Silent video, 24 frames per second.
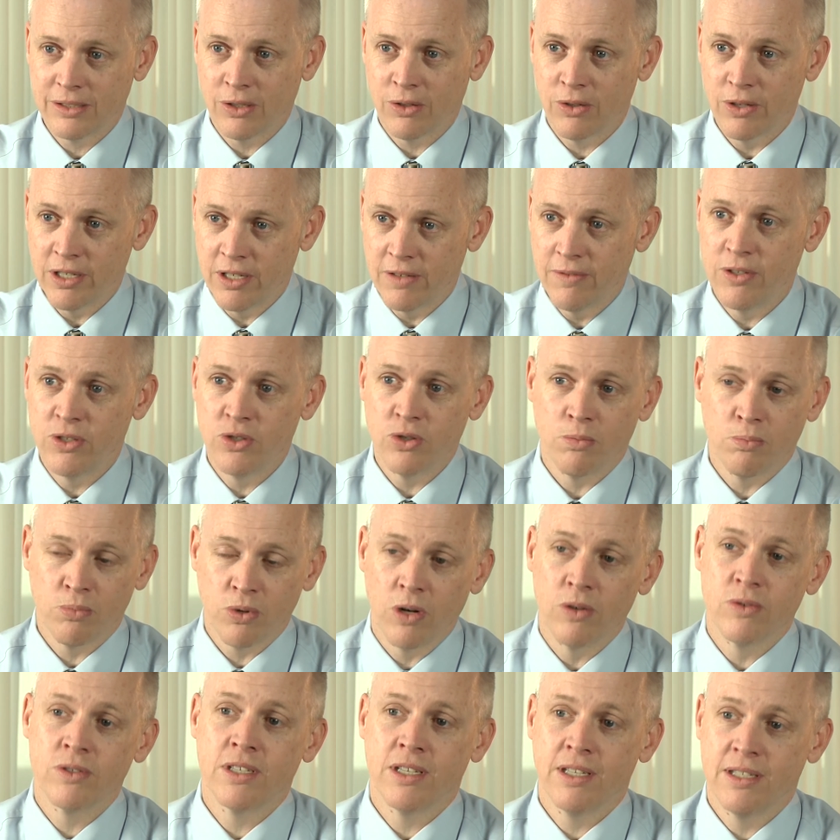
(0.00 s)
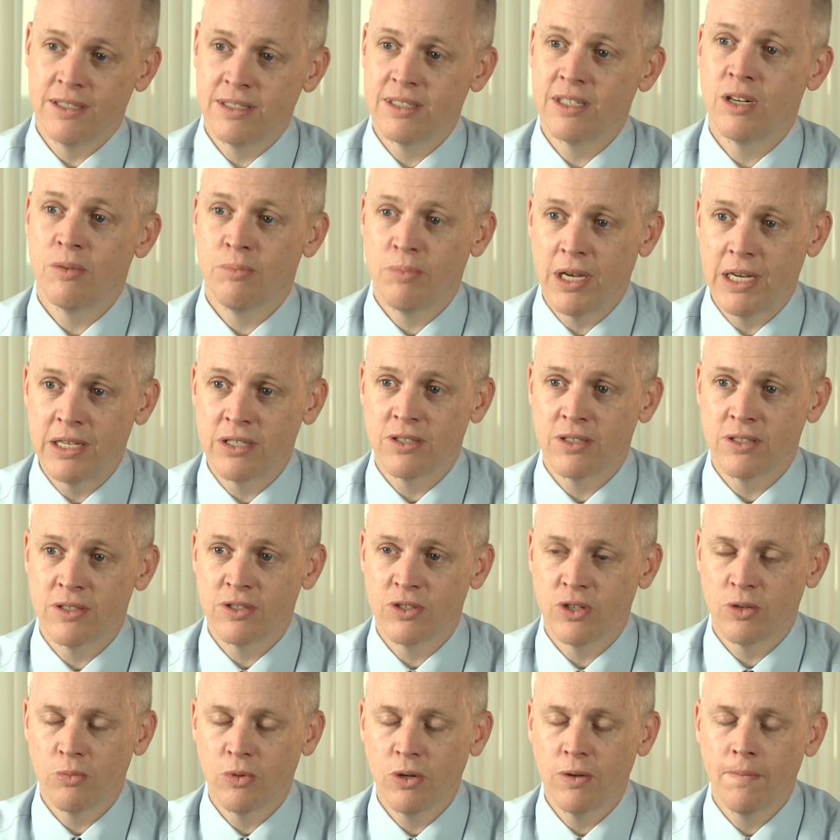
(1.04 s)
or individual proteins in a patient's
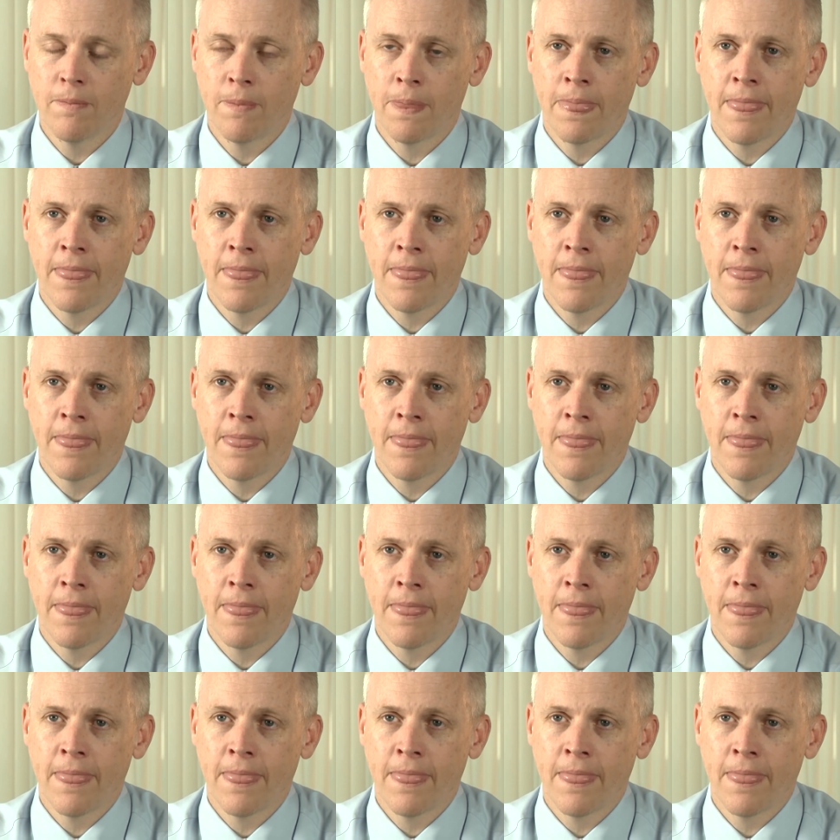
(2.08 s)
tumor.